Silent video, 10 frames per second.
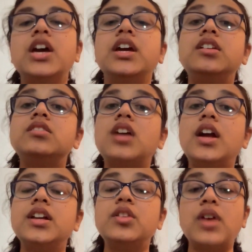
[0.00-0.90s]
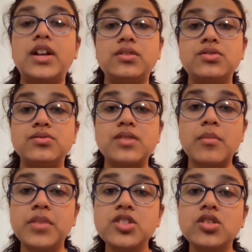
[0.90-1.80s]
In our third year, we had to choose a
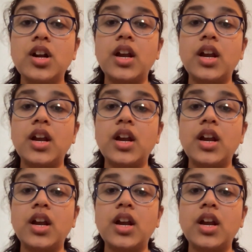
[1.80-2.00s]
major,